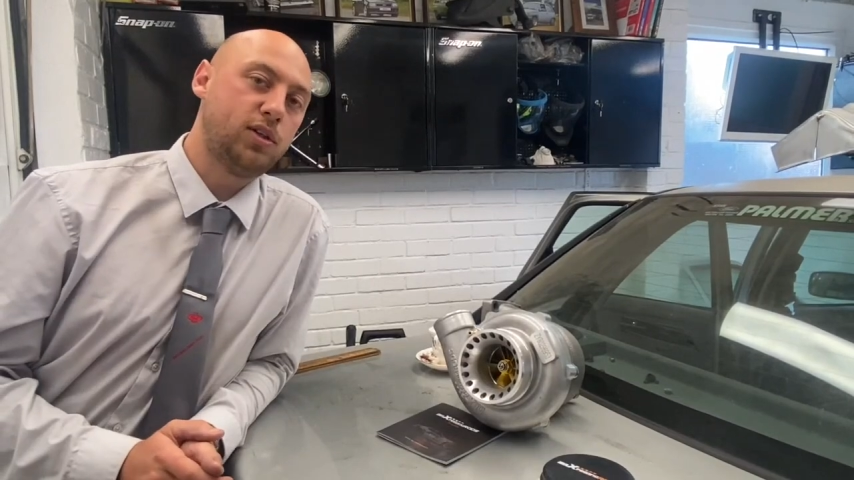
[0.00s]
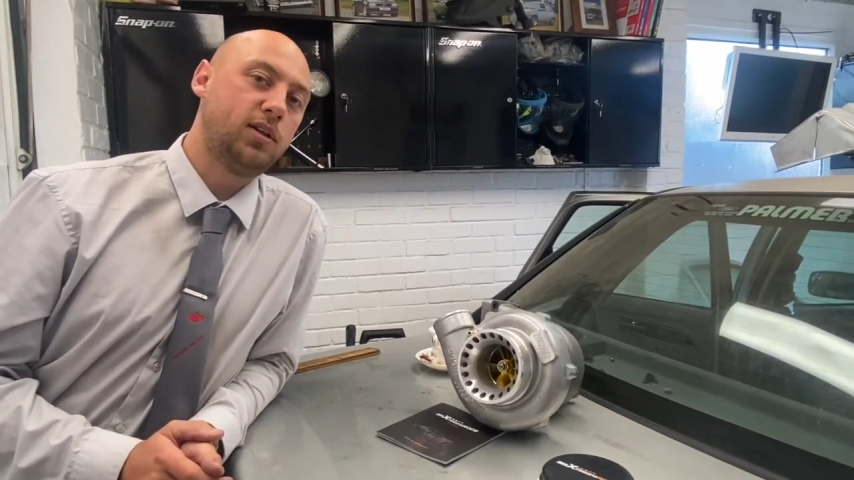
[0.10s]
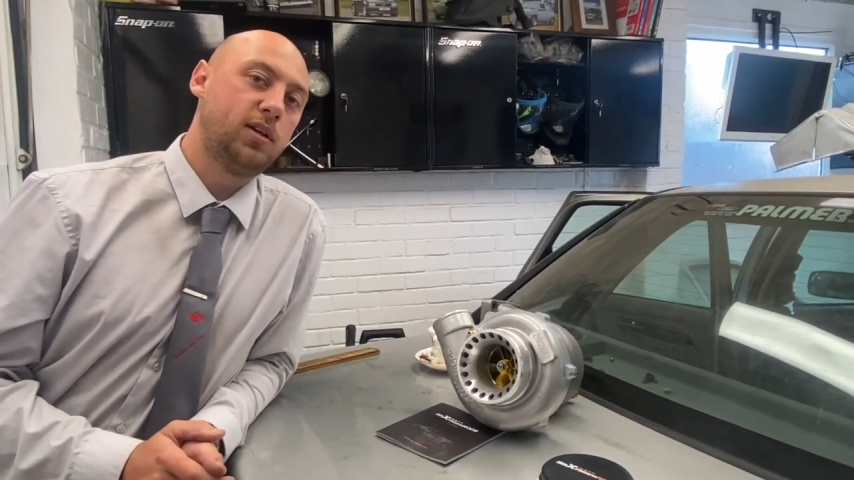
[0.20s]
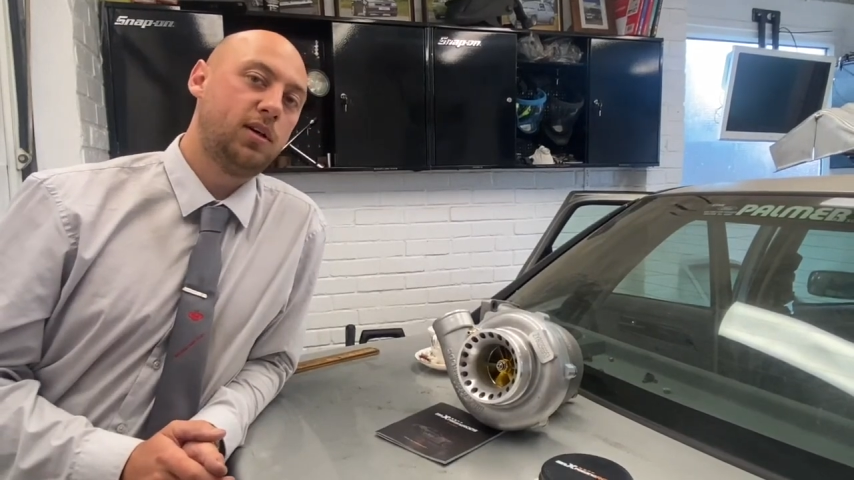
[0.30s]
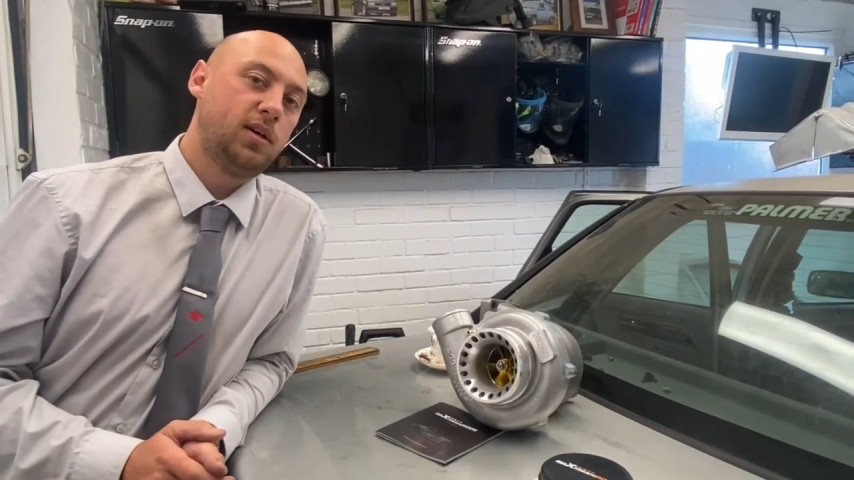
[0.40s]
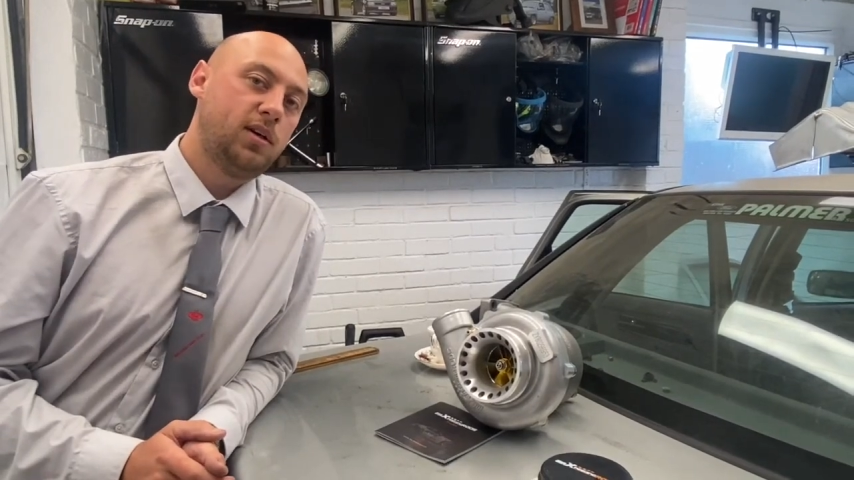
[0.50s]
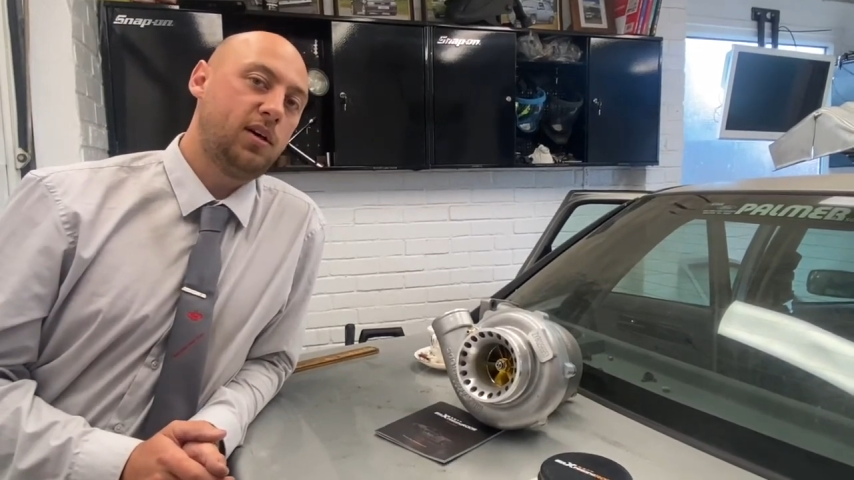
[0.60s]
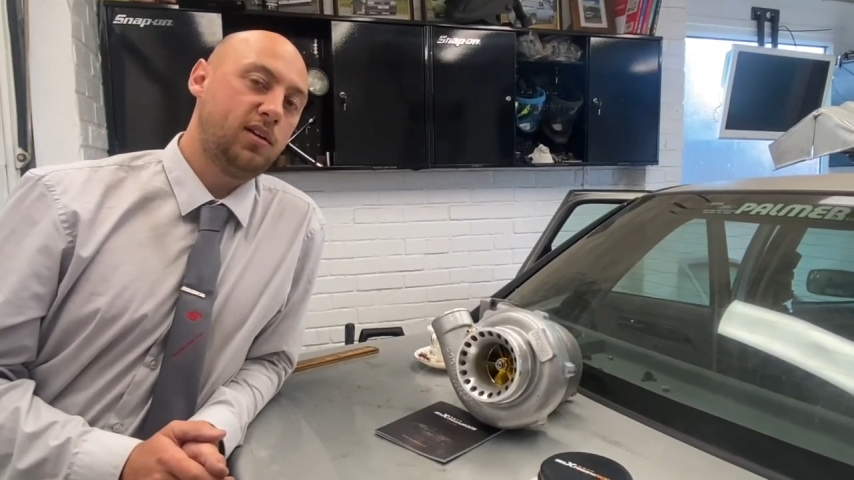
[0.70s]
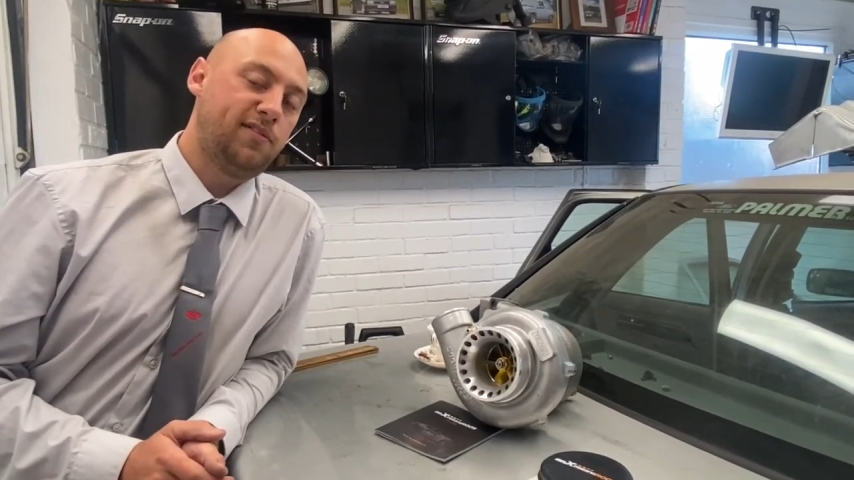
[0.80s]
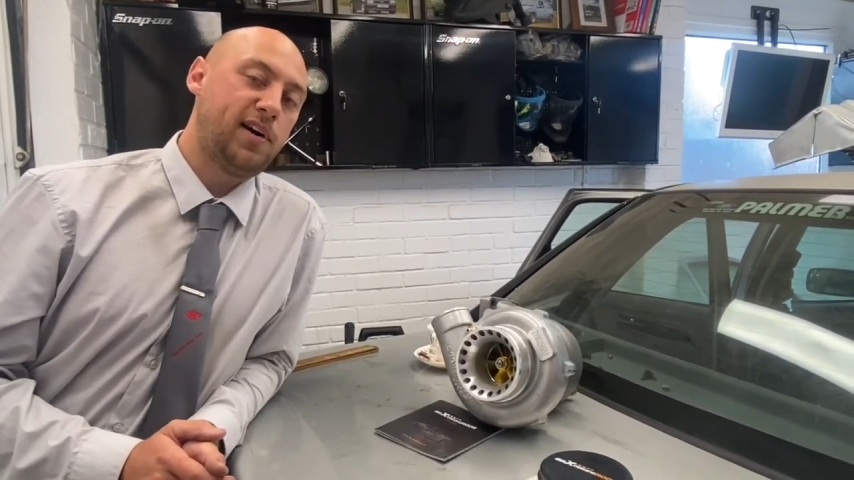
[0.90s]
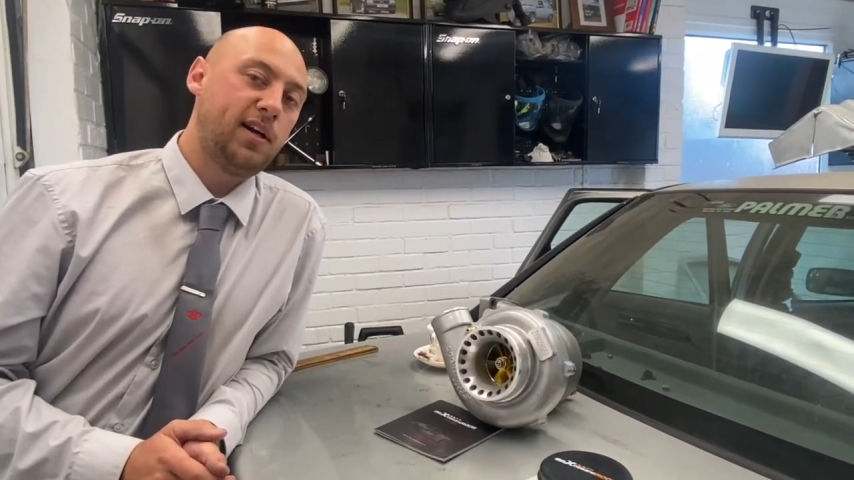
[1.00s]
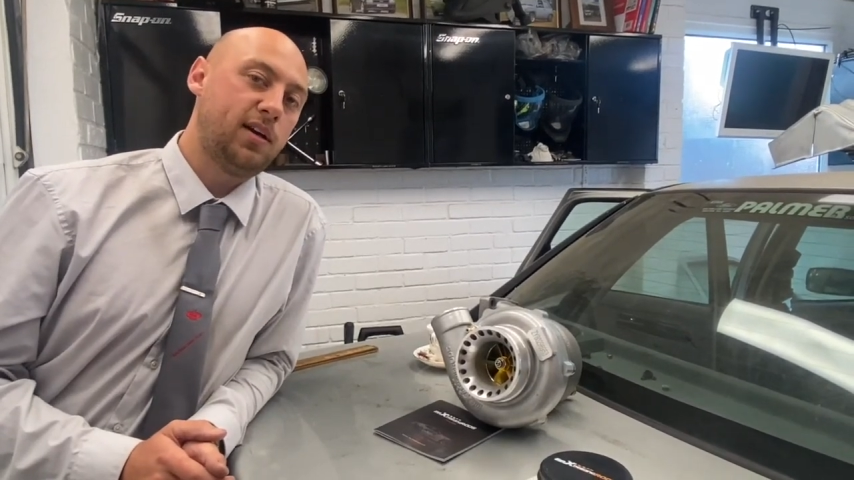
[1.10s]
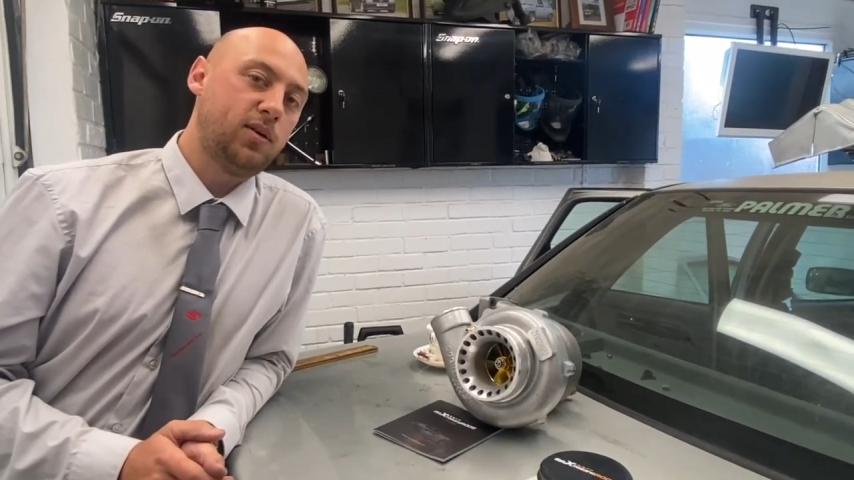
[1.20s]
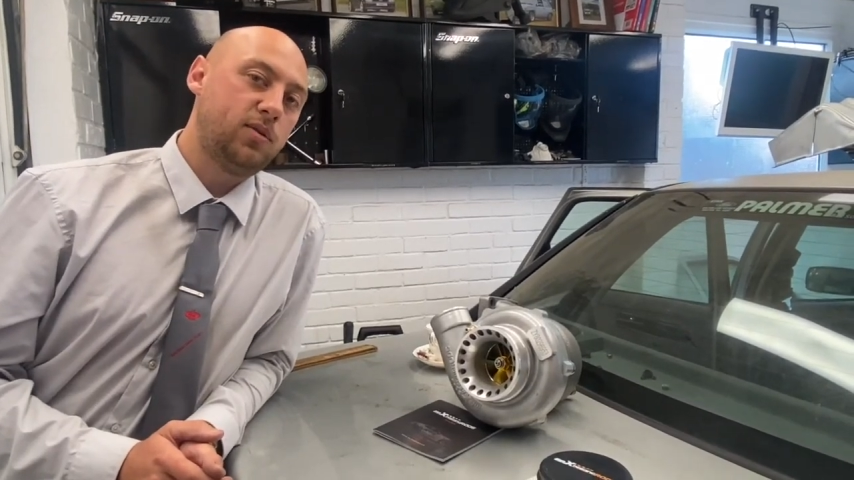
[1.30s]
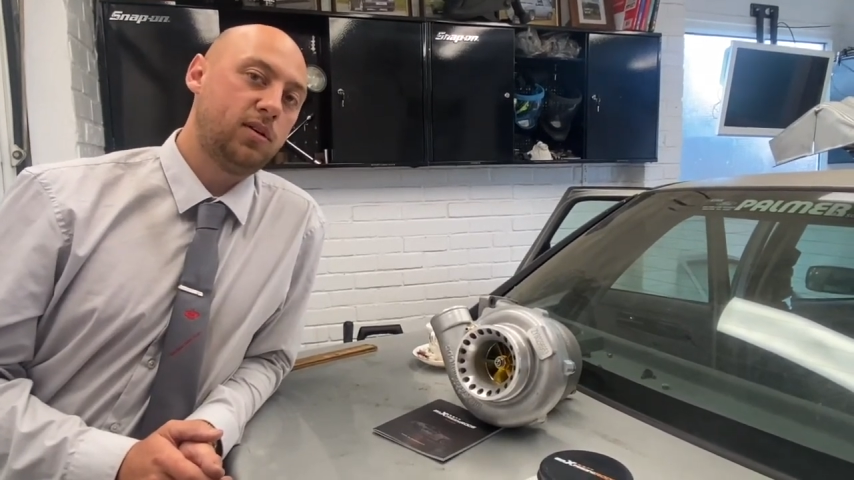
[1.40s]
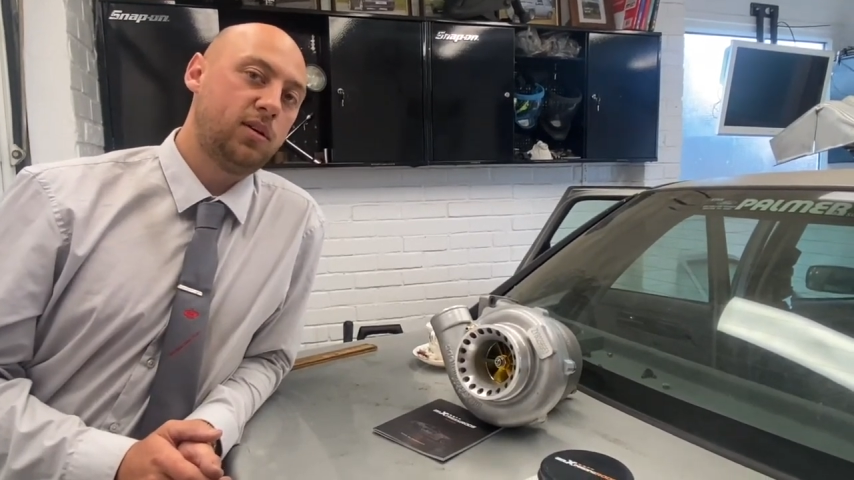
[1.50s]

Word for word: And you'll find out.